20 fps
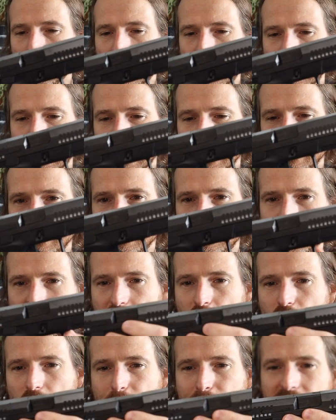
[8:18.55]
and the
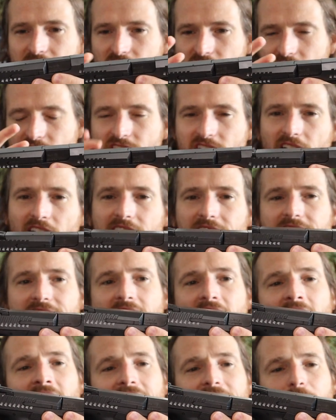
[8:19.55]
grip is just slightly
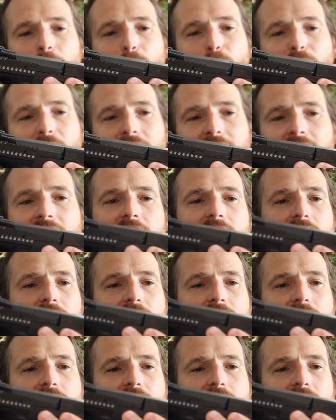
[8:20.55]
higher, but